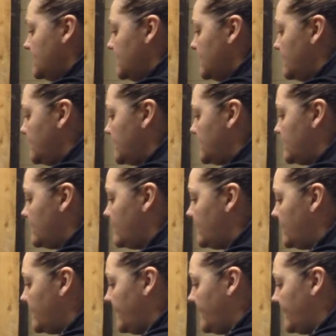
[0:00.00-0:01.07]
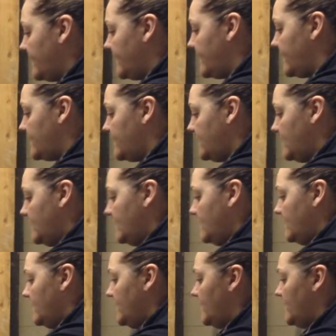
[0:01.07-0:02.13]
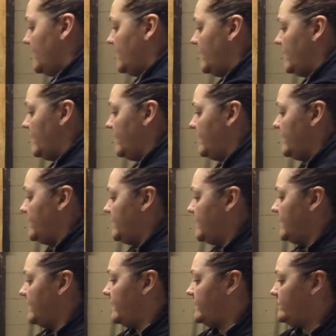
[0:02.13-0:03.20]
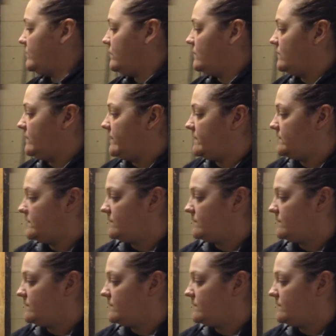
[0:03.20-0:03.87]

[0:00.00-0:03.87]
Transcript: Seems to be at 99.5.